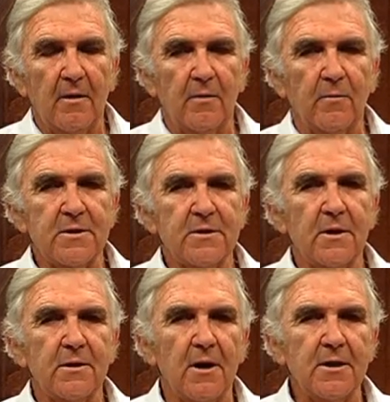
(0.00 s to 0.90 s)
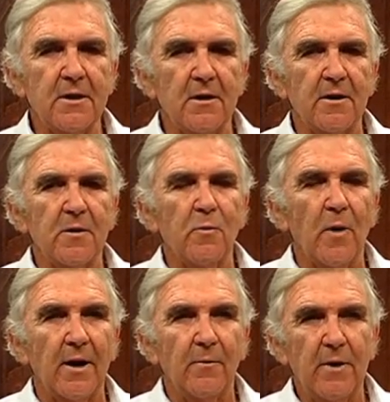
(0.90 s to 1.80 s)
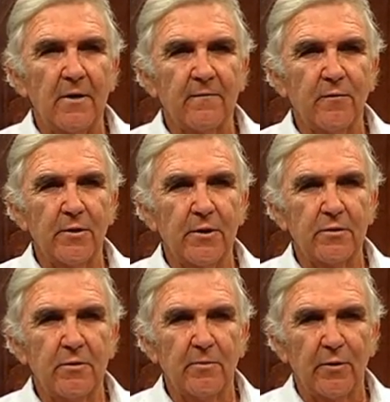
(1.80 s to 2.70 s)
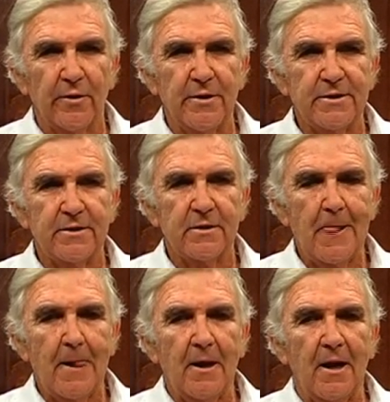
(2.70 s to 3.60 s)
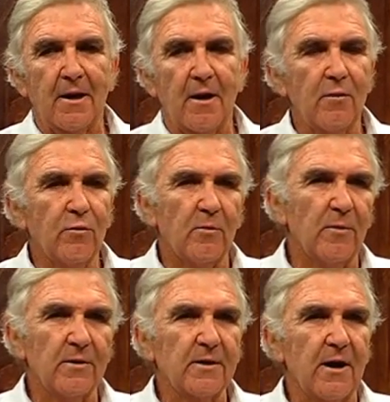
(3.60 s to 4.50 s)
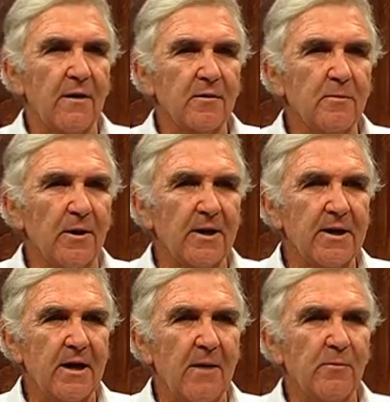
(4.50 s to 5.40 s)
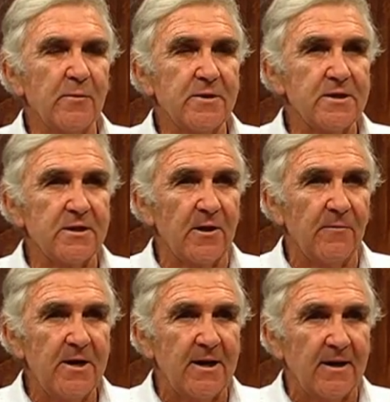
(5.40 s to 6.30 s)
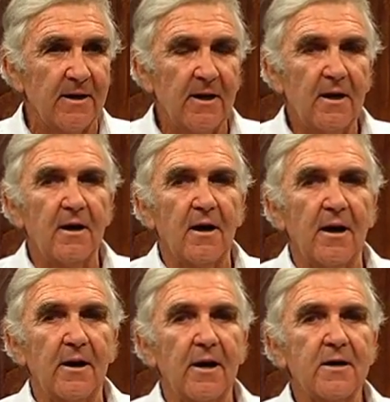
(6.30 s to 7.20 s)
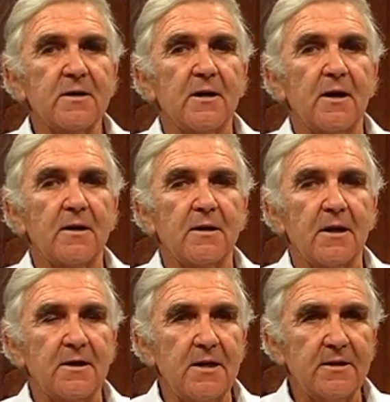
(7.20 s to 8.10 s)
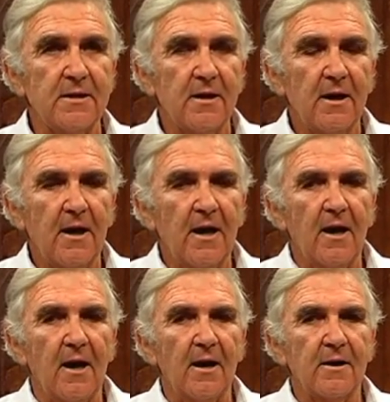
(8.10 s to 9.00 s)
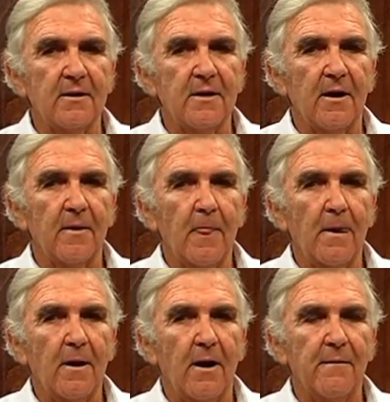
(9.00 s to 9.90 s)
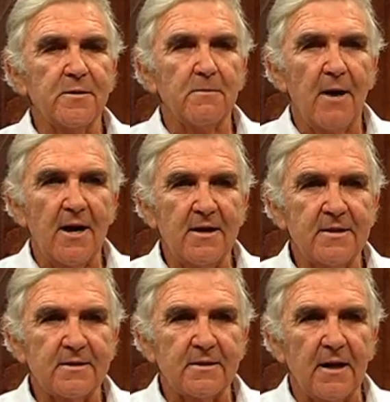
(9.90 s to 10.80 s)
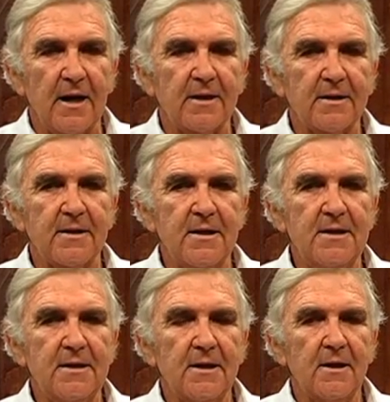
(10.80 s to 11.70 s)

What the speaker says: It wasn't until 1991 we had 42 boys at our normal character building camp and we tested their reading. I had an excellent teacher and I was amazed at the